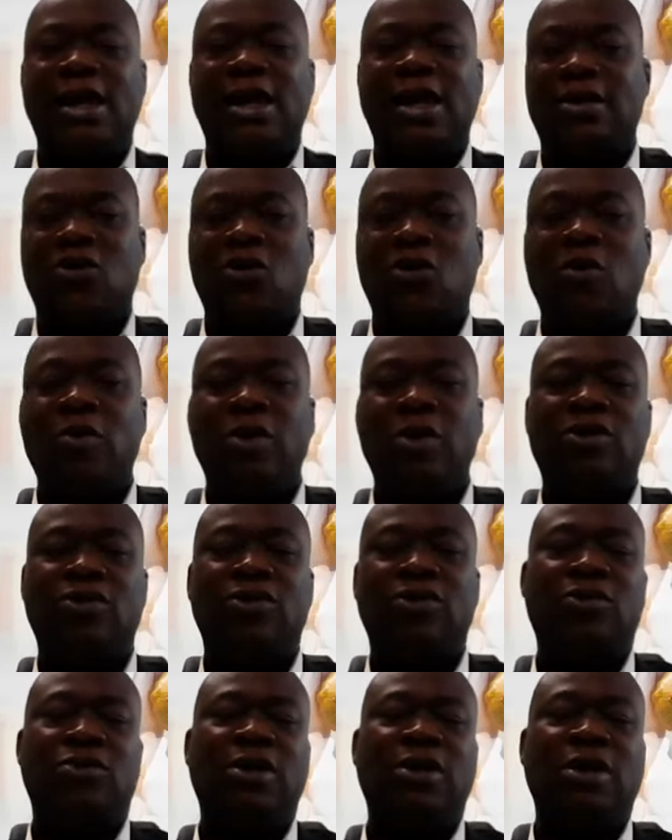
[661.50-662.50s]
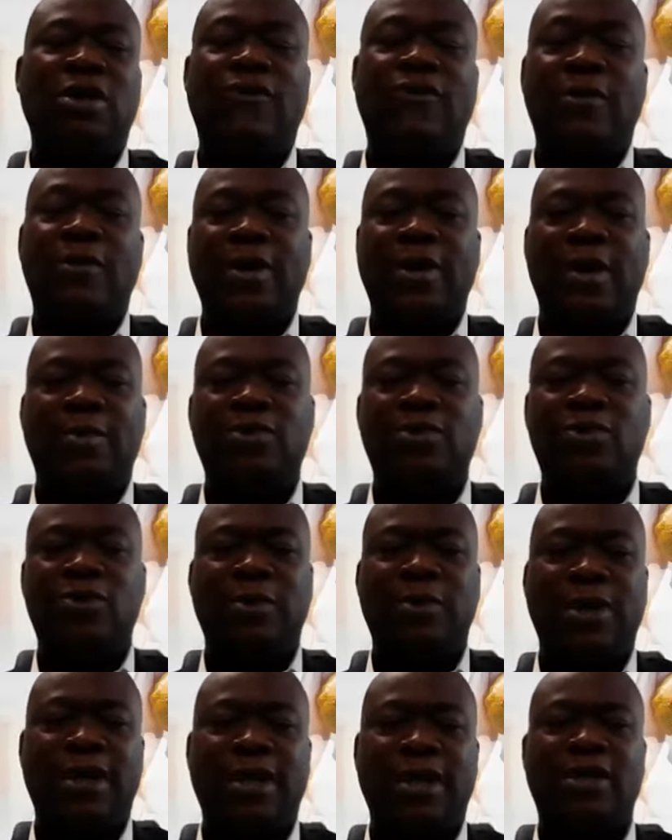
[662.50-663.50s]
and coming to lend from the
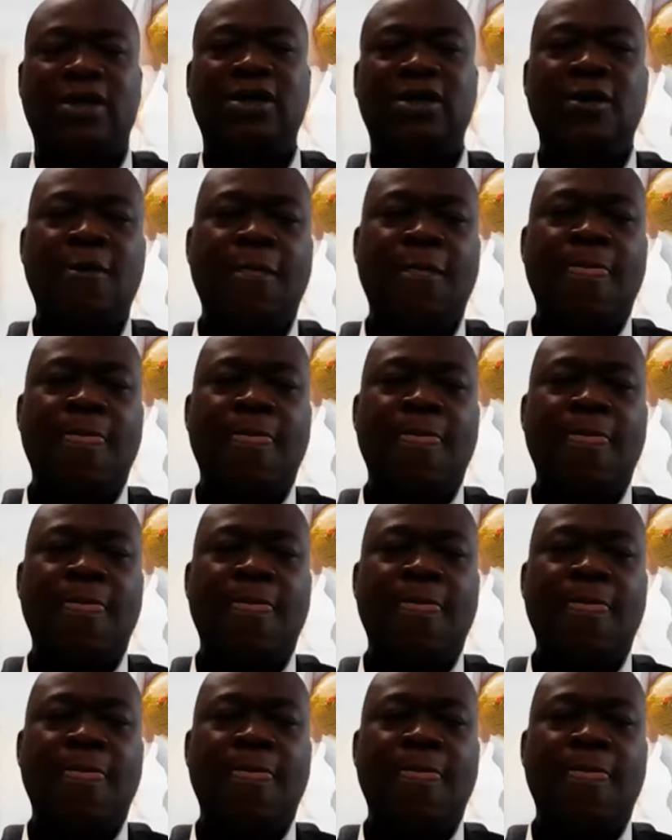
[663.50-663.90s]
capital market.